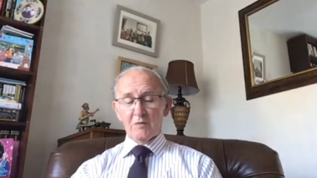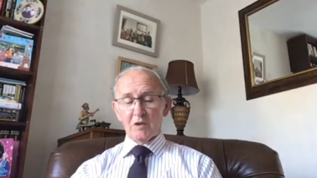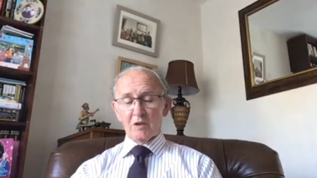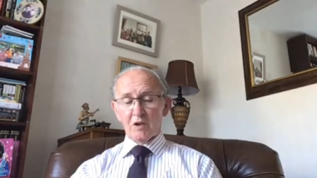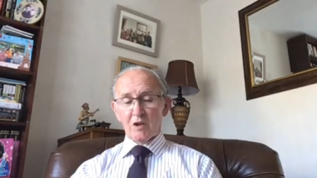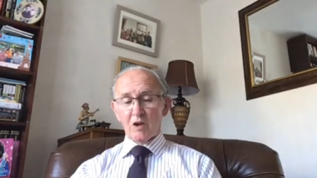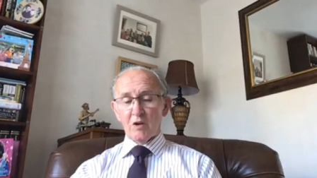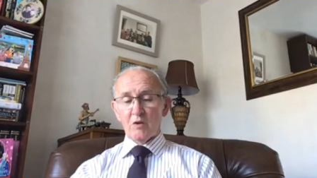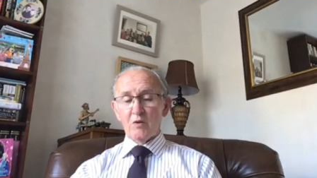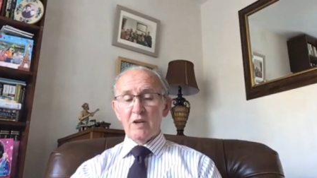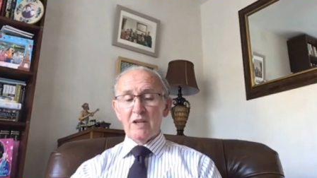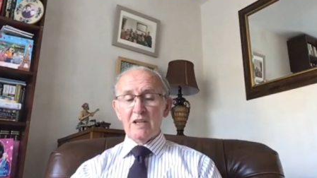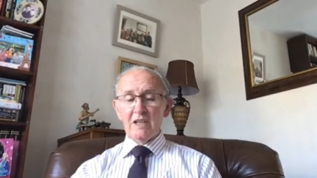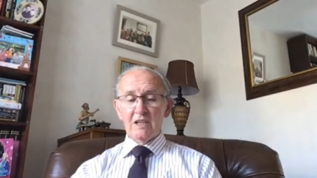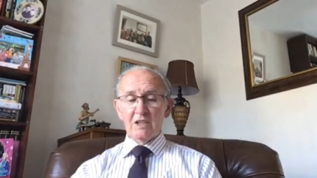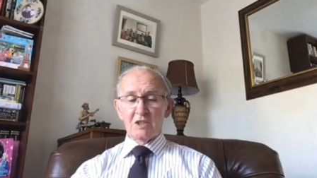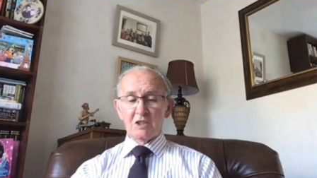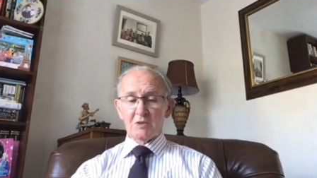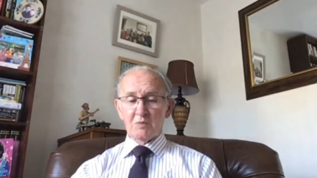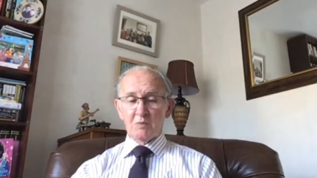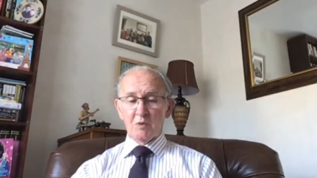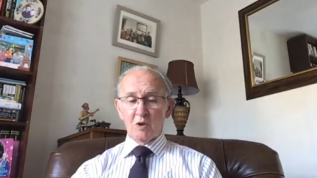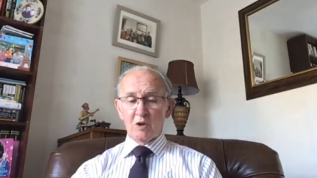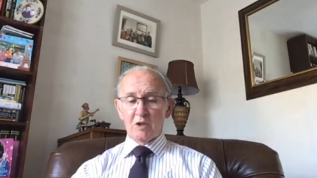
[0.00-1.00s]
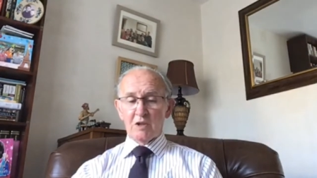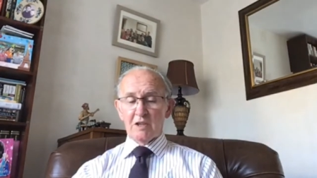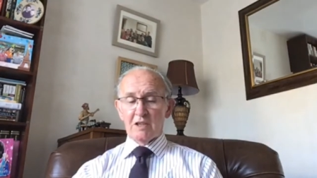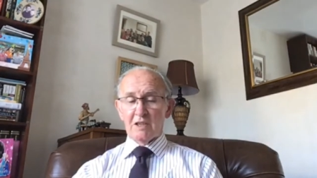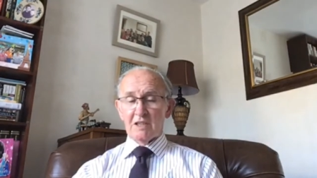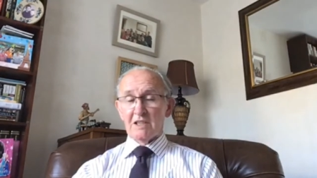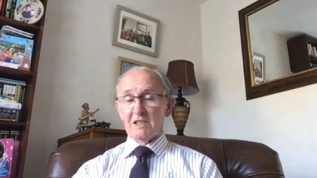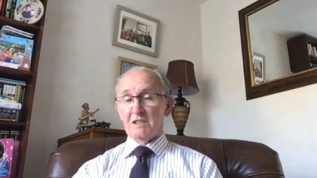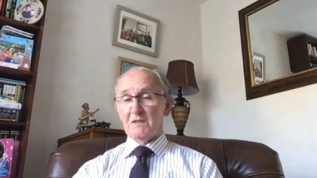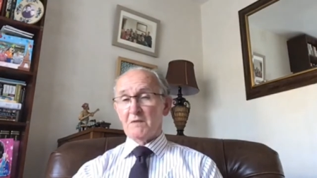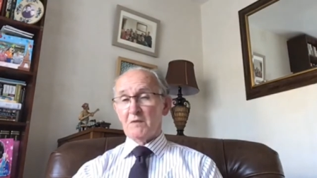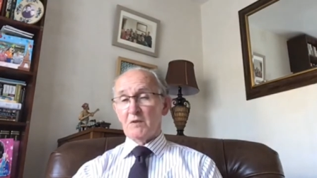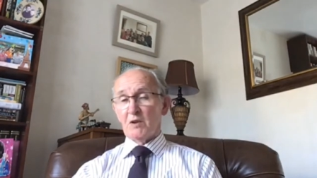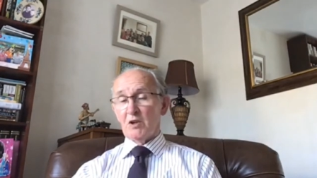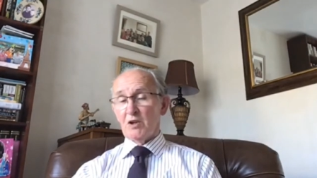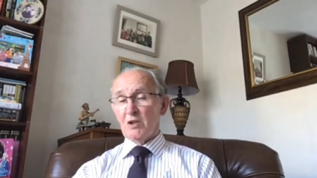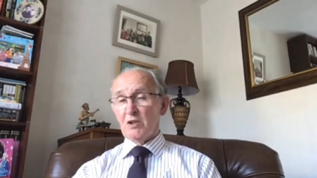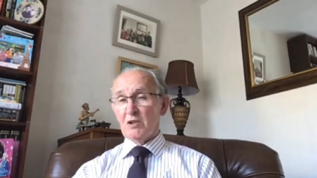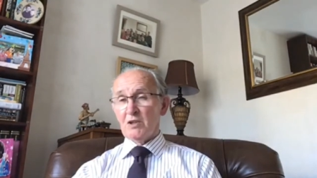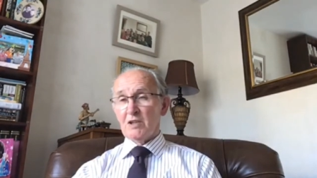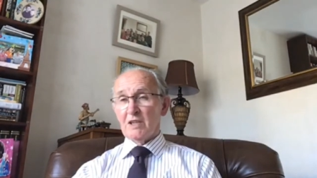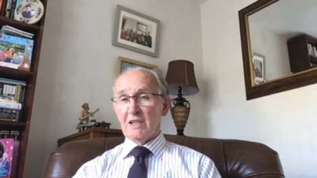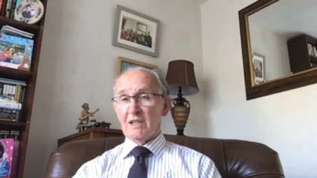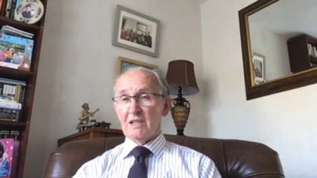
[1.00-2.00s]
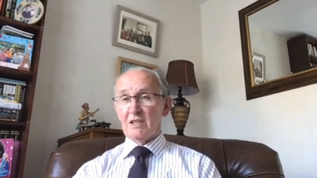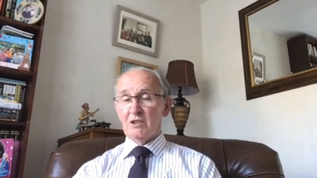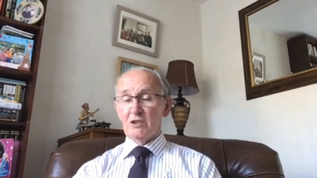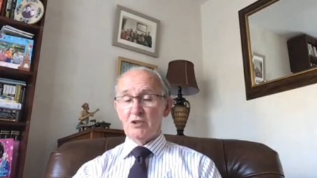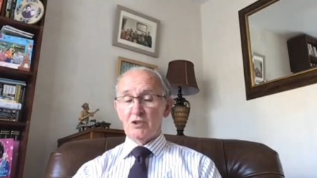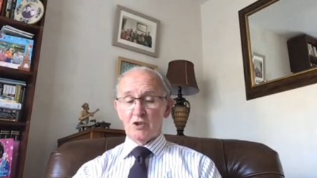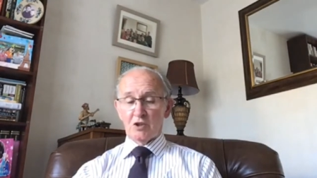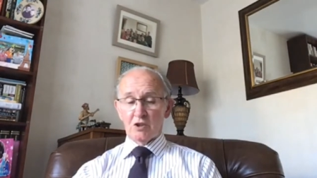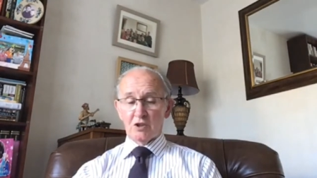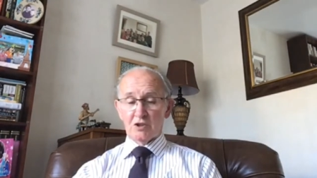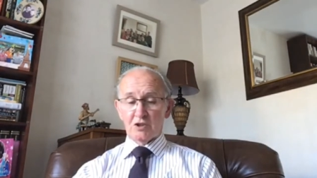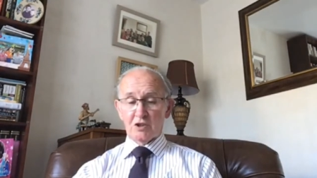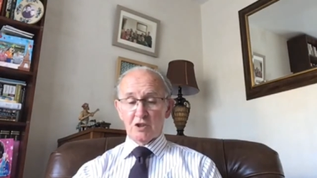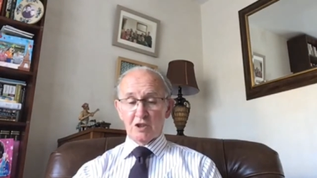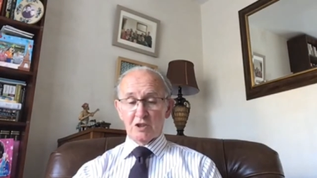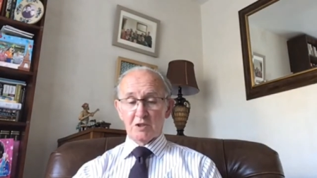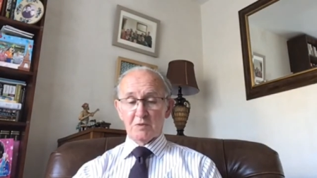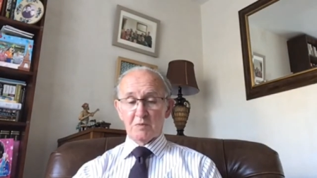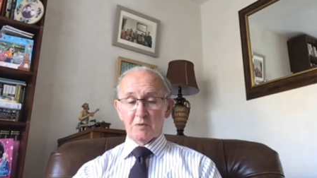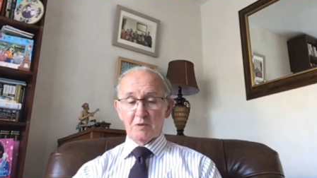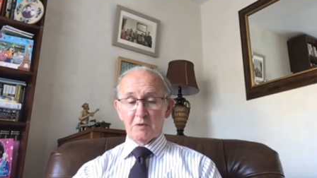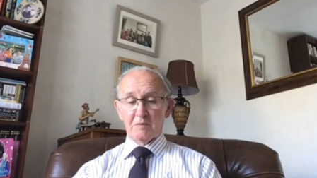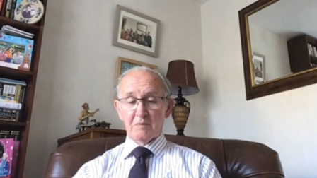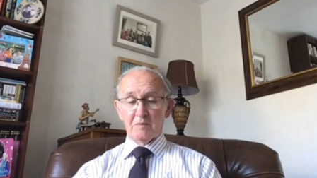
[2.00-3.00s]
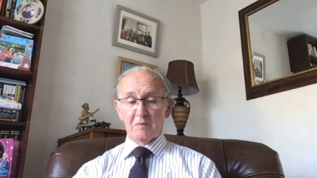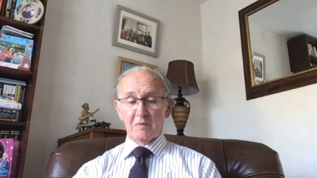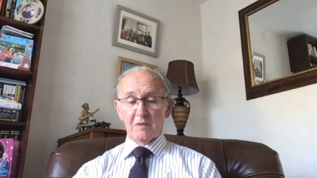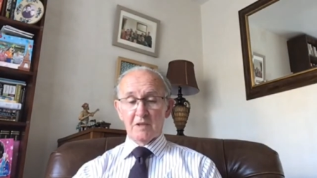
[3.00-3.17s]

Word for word: Our reading this morning is found in John's Gospel.